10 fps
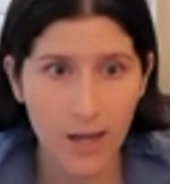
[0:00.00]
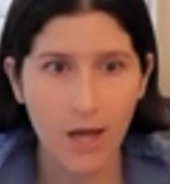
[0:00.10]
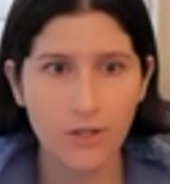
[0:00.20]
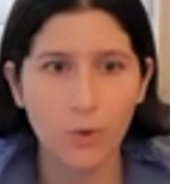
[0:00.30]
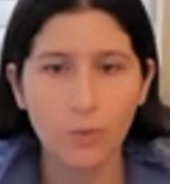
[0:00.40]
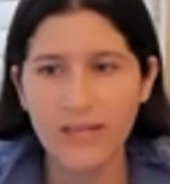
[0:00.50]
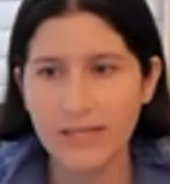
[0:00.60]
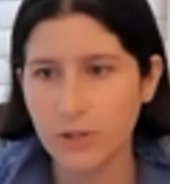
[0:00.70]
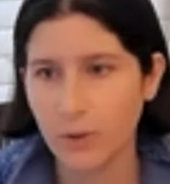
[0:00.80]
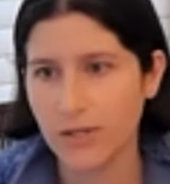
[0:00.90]
And so we
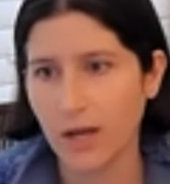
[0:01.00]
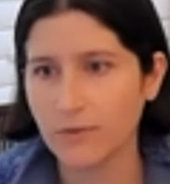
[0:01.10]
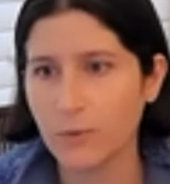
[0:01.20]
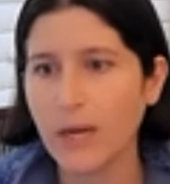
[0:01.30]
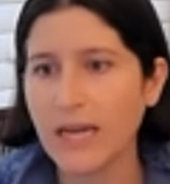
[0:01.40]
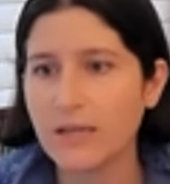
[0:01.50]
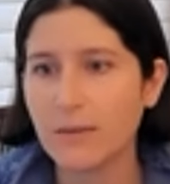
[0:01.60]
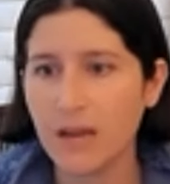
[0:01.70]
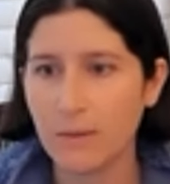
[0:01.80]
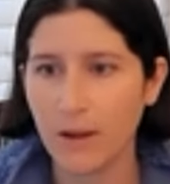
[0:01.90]
said to ourselves, we need to
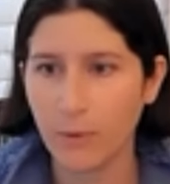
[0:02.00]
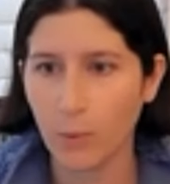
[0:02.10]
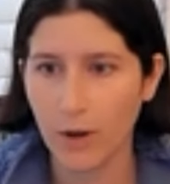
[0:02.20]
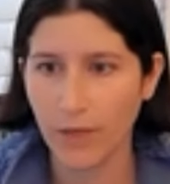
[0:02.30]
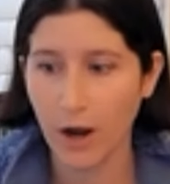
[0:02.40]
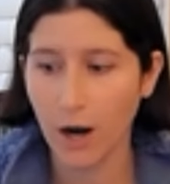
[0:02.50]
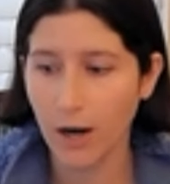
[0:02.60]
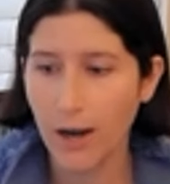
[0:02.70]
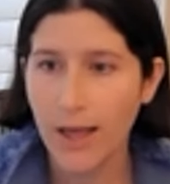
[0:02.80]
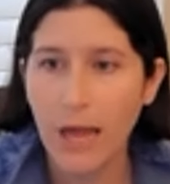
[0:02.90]
meet people where they are.
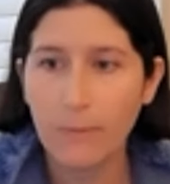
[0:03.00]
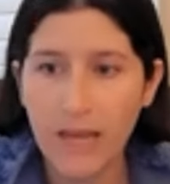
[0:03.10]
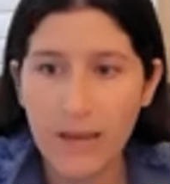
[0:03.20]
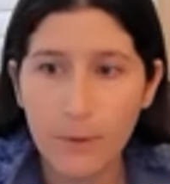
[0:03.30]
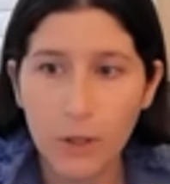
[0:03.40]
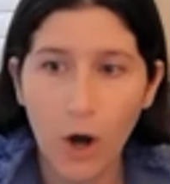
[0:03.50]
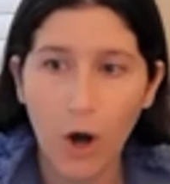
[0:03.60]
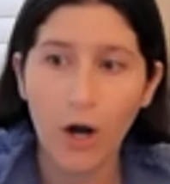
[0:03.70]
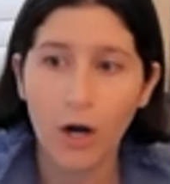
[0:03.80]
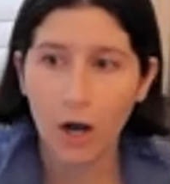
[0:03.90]
And people
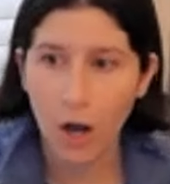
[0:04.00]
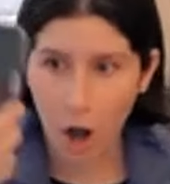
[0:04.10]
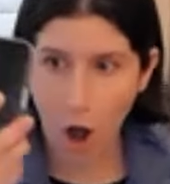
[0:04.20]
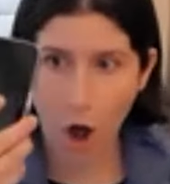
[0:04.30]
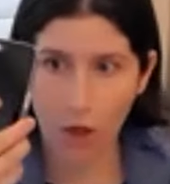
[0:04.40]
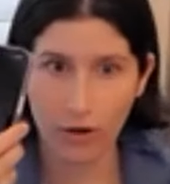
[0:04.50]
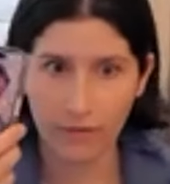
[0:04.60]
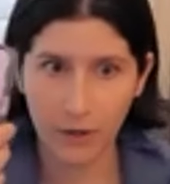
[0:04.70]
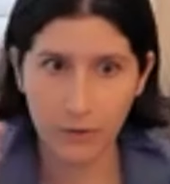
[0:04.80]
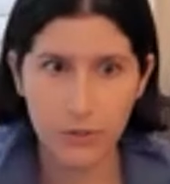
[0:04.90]
are on their
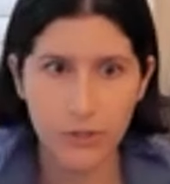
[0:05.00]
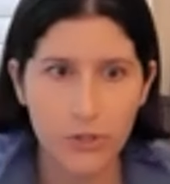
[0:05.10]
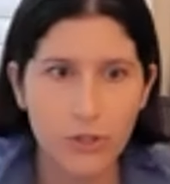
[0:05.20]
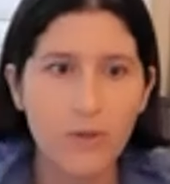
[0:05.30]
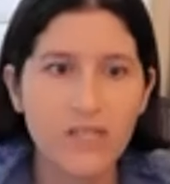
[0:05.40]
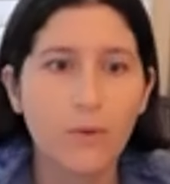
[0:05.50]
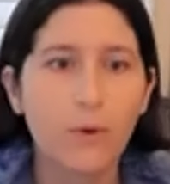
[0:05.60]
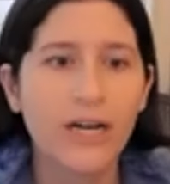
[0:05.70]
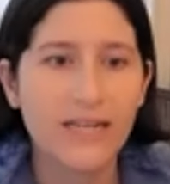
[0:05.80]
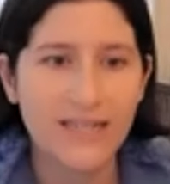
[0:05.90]
phones. So we said we're
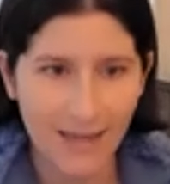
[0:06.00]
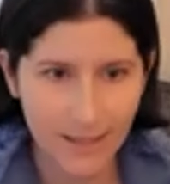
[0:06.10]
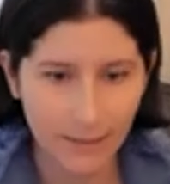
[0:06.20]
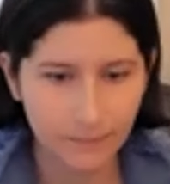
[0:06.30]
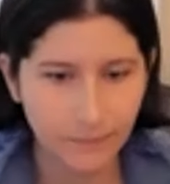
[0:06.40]
going to text them.